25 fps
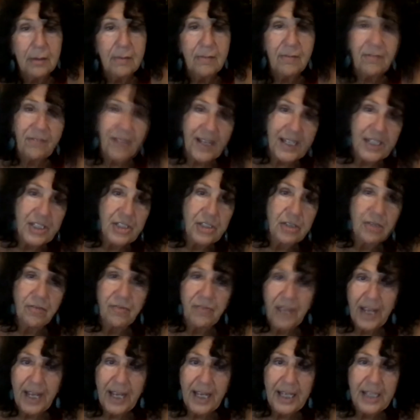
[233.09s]
face to
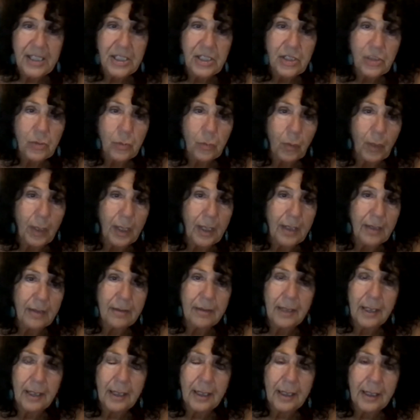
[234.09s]
face
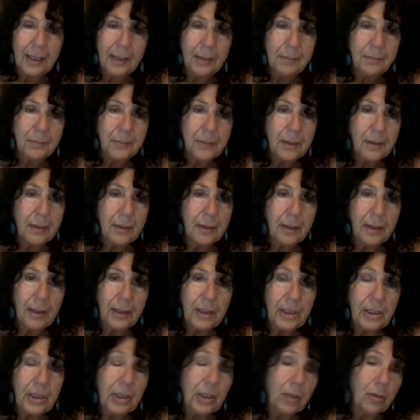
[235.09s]
with,
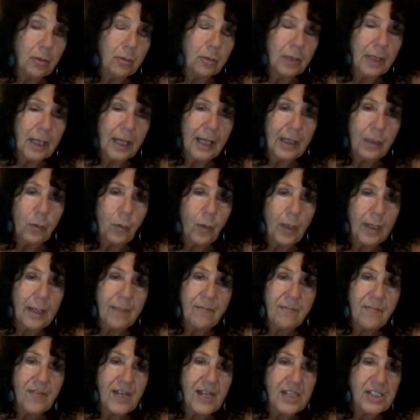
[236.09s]
like what
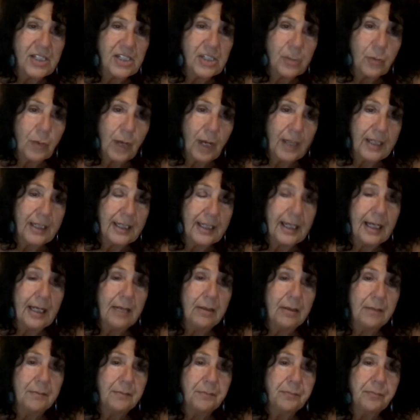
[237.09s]
I'm facing right
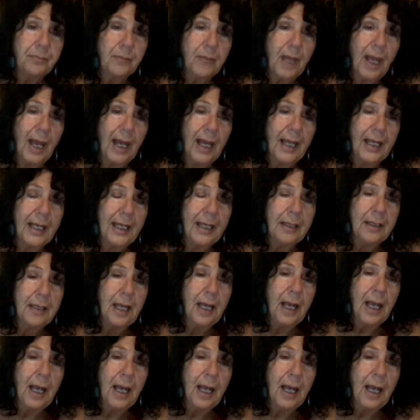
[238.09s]
now. I